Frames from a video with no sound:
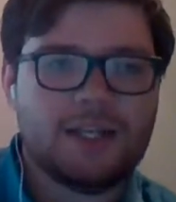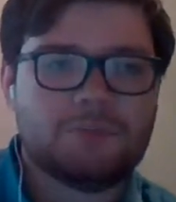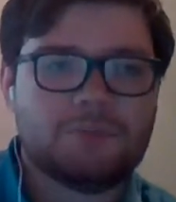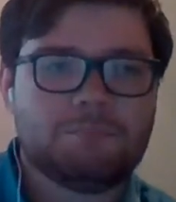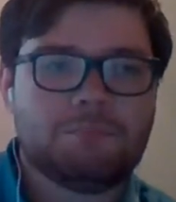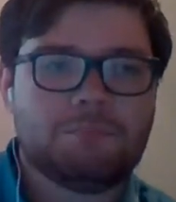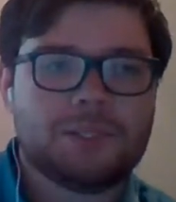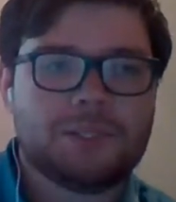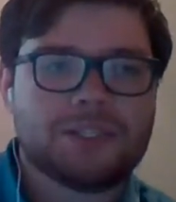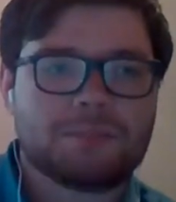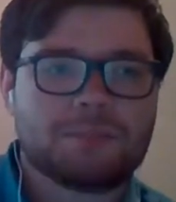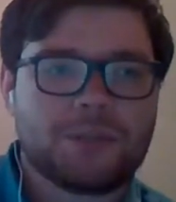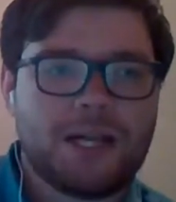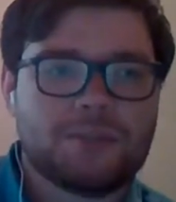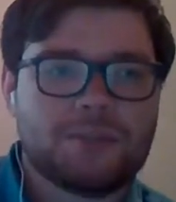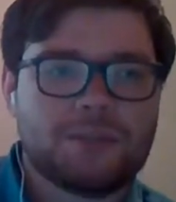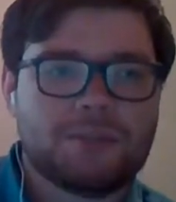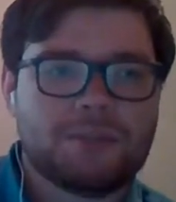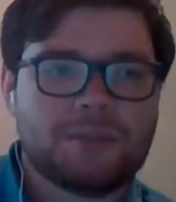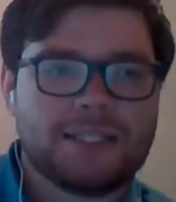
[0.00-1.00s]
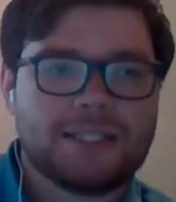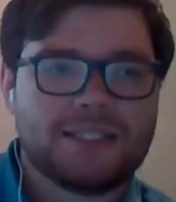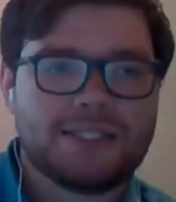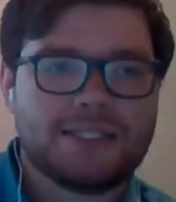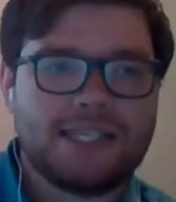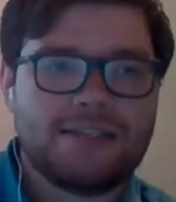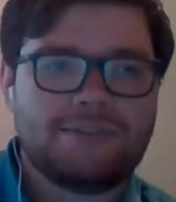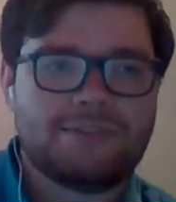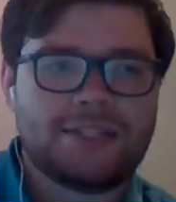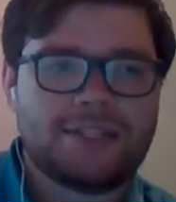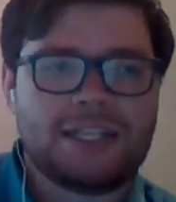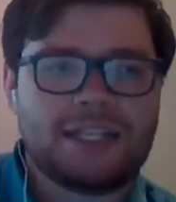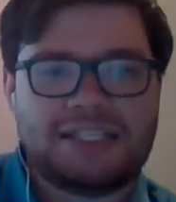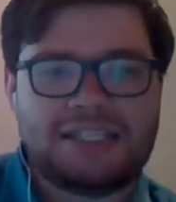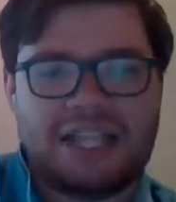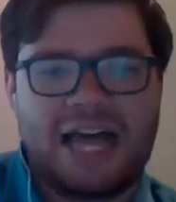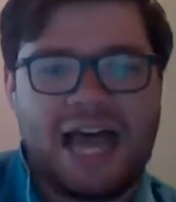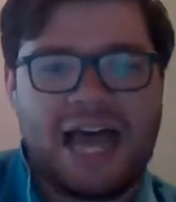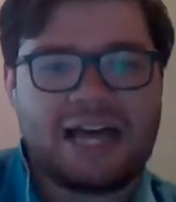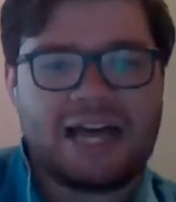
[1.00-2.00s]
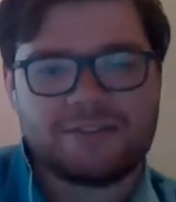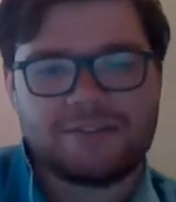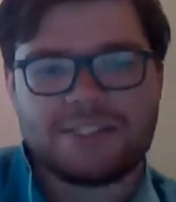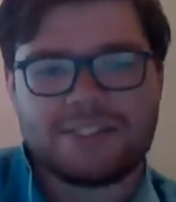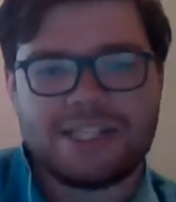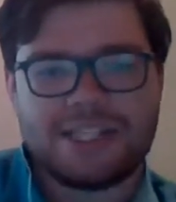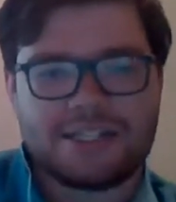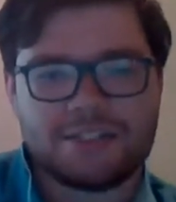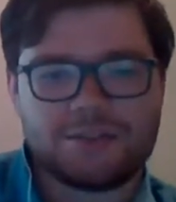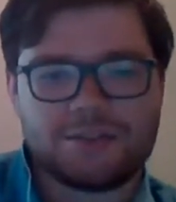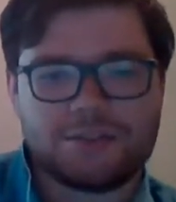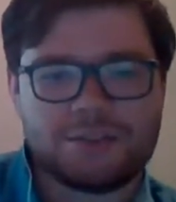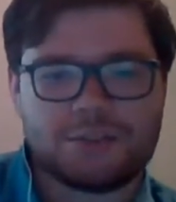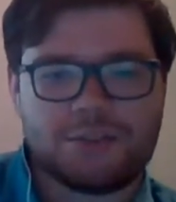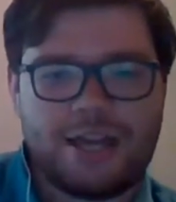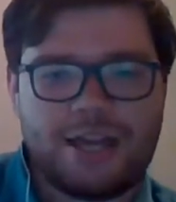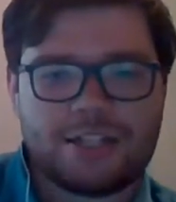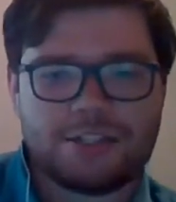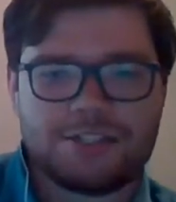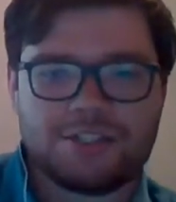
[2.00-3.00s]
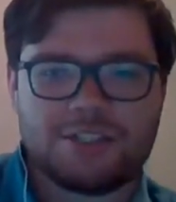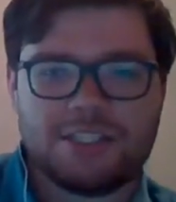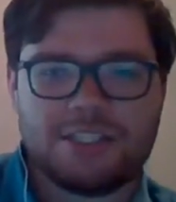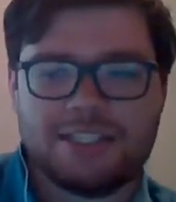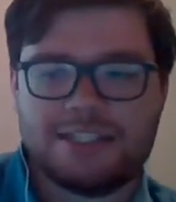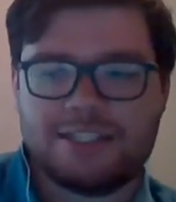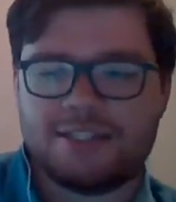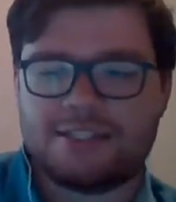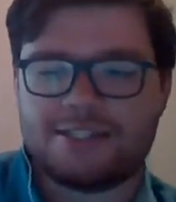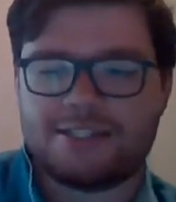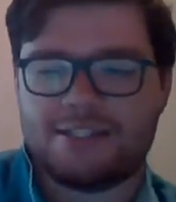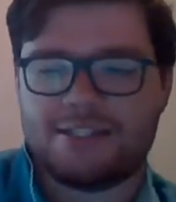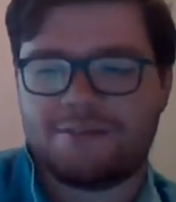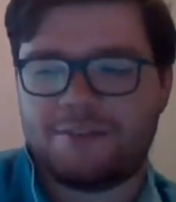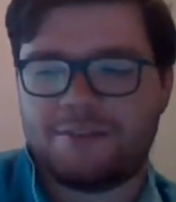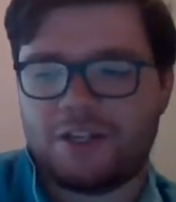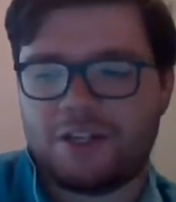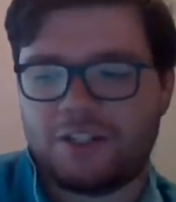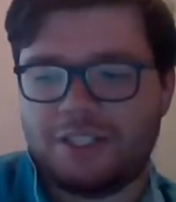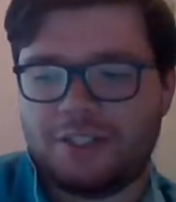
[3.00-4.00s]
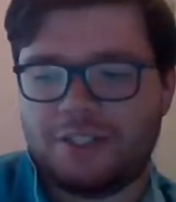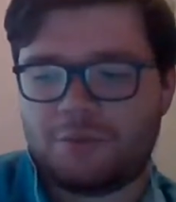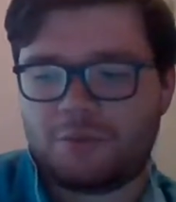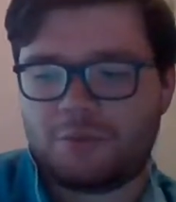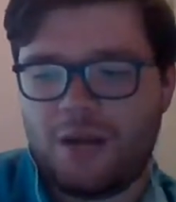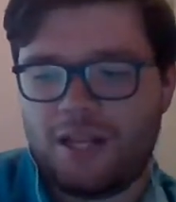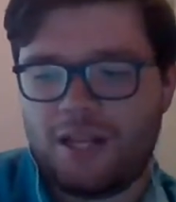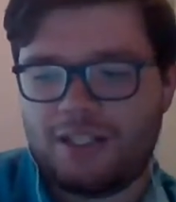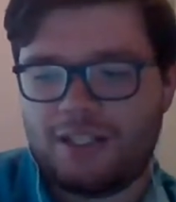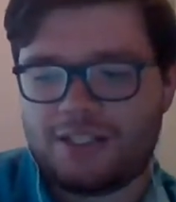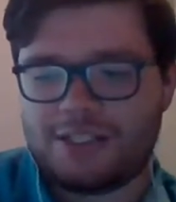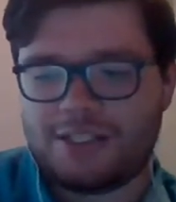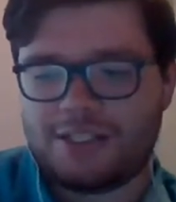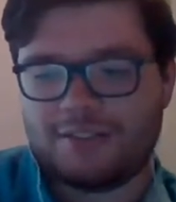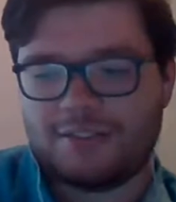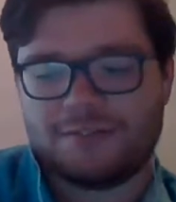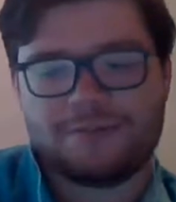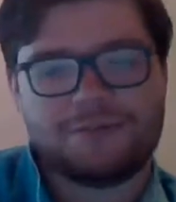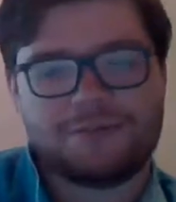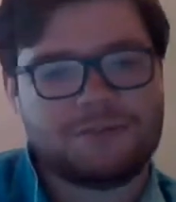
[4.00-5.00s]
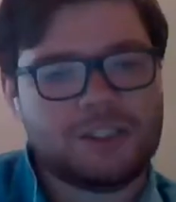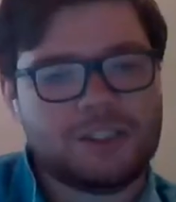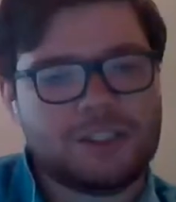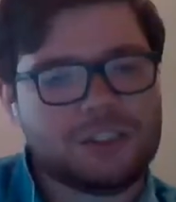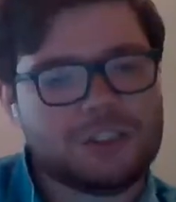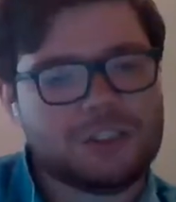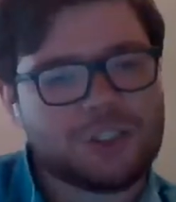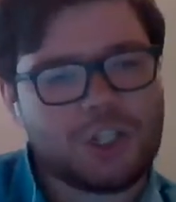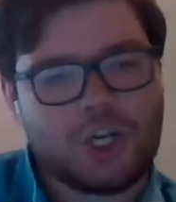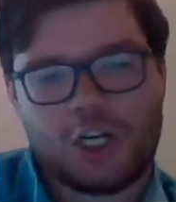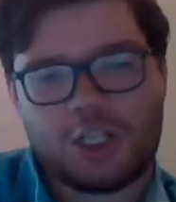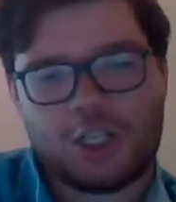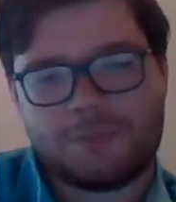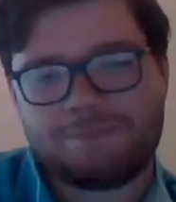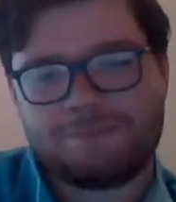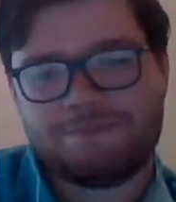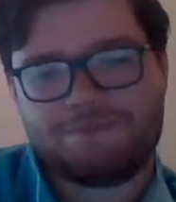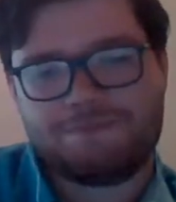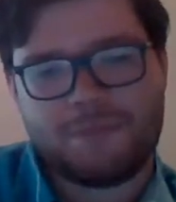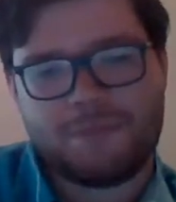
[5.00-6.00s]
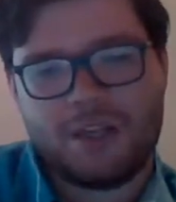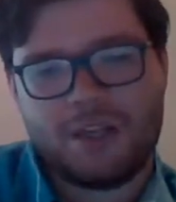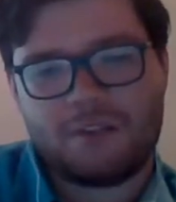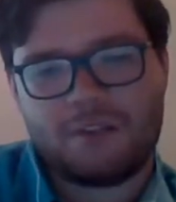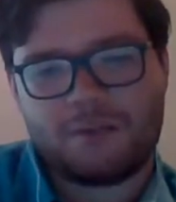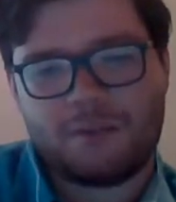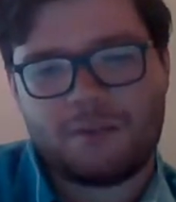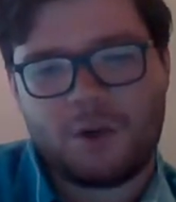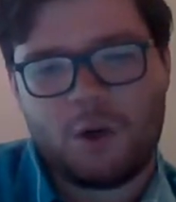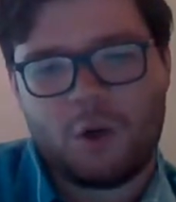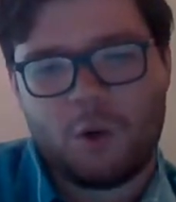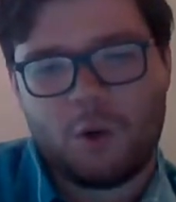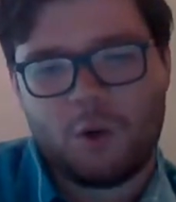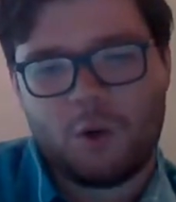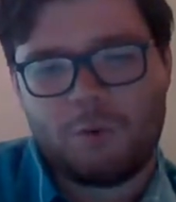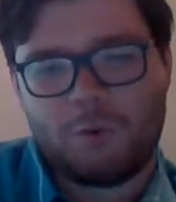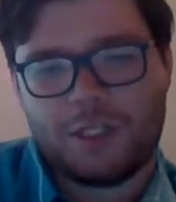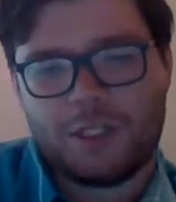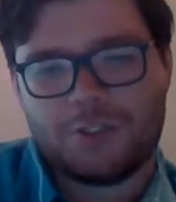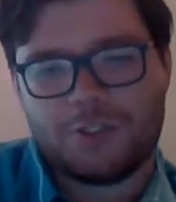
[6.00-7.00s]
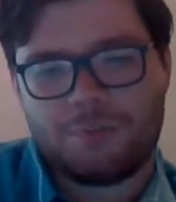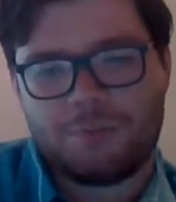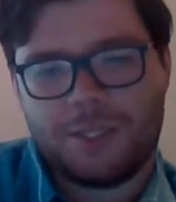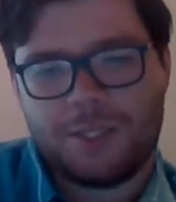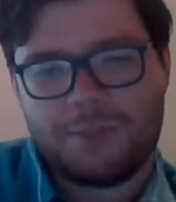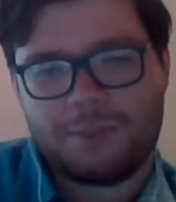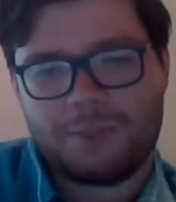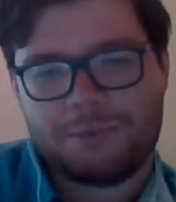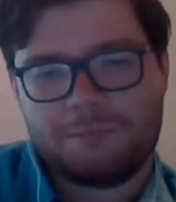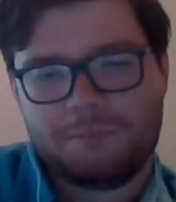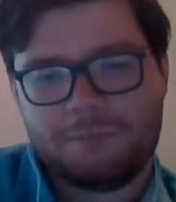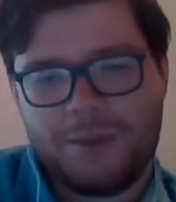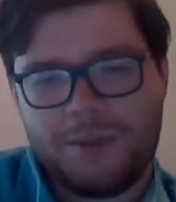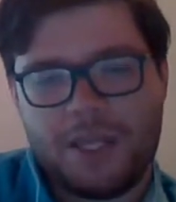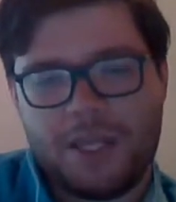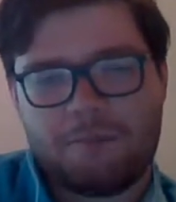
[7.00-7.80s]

But the problem is, even a lack of sexual attraction is a fairly relative term for a whole bunch of people,